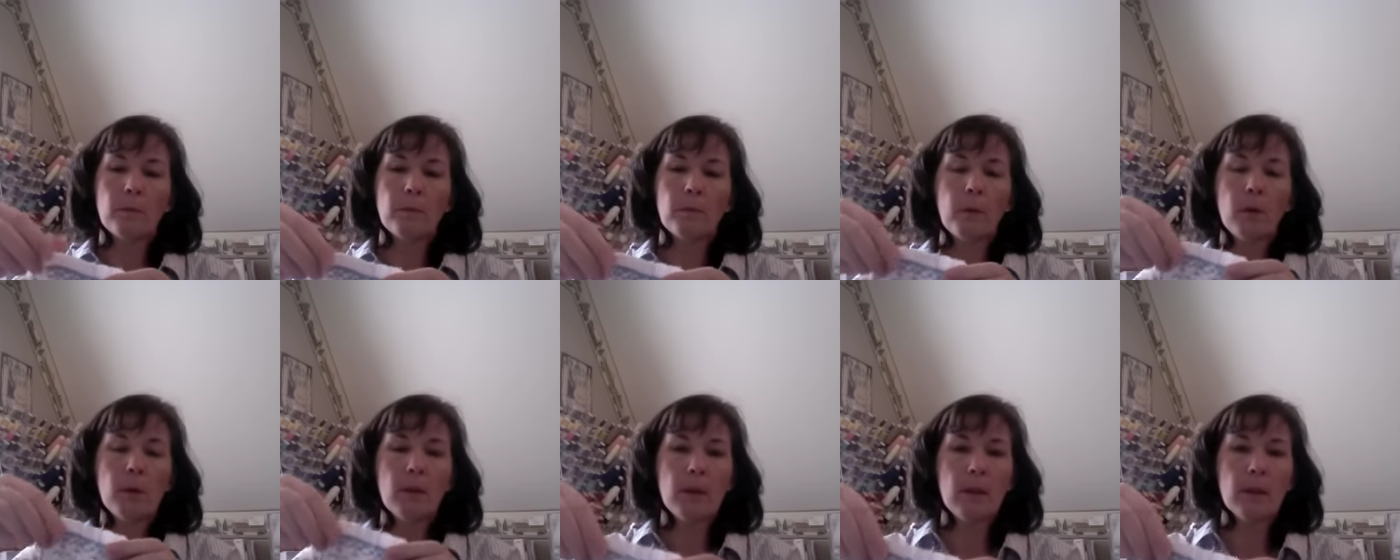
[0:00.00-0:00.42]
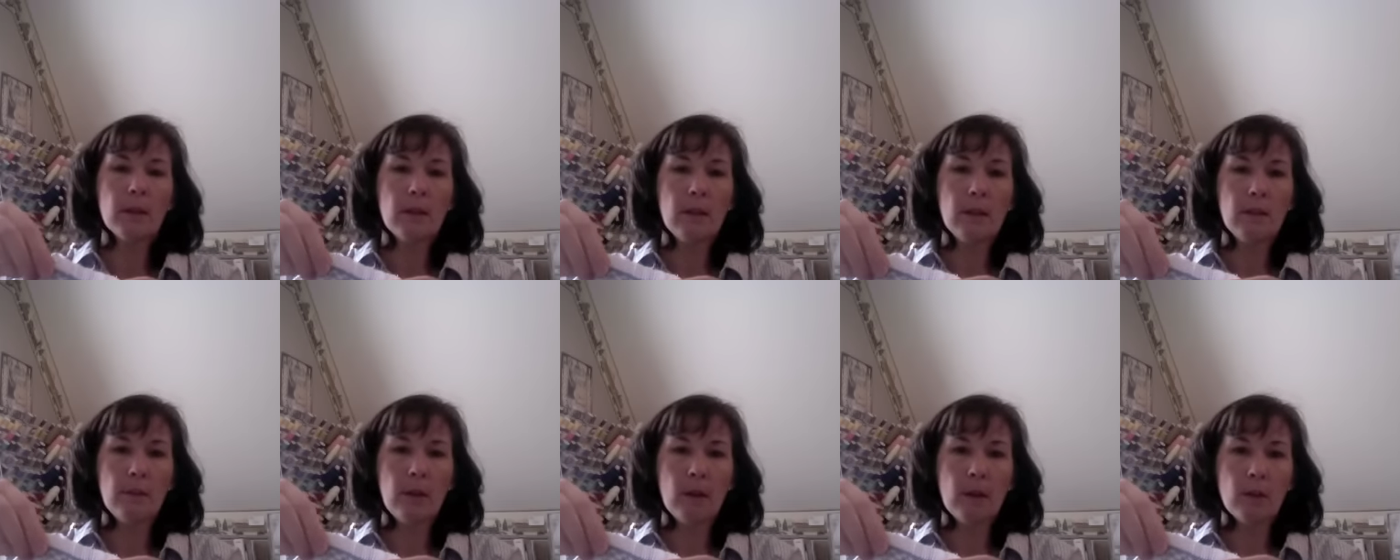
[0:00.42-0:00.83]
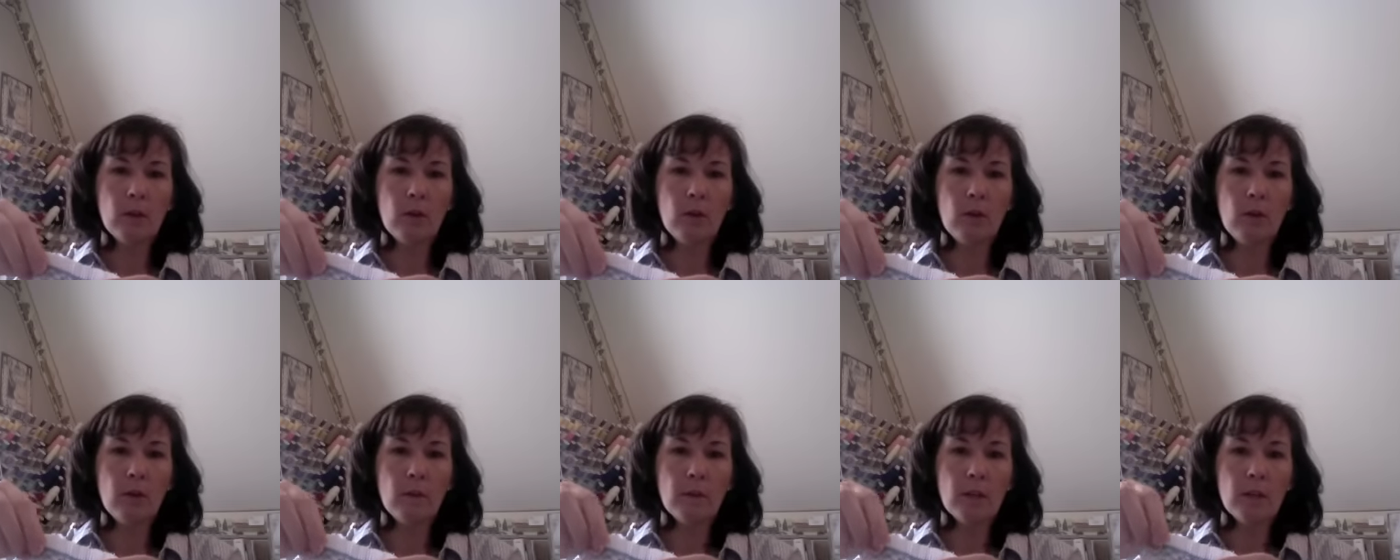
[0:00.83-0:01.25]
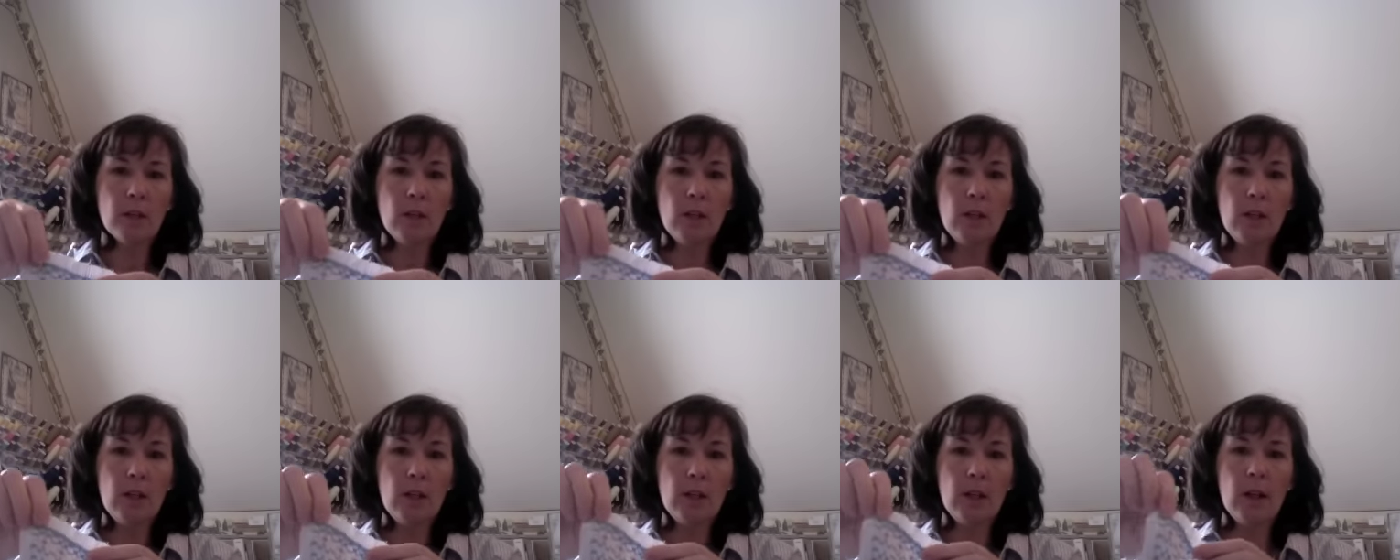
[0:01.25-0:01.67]
put this in my sewing
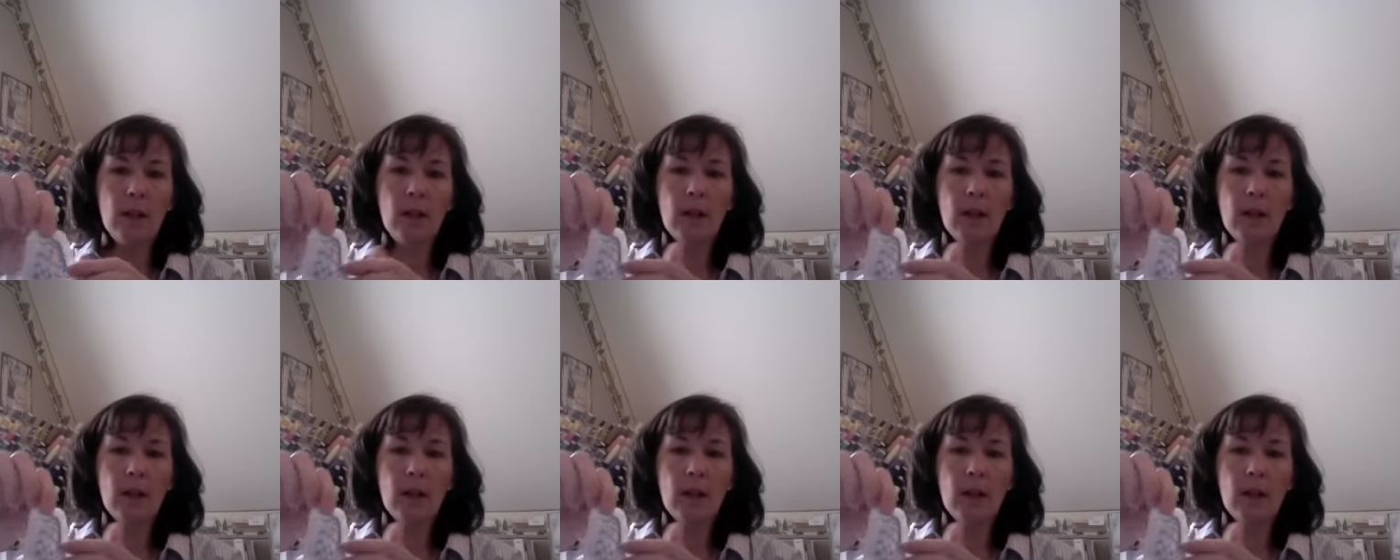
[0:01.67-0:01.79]
machine,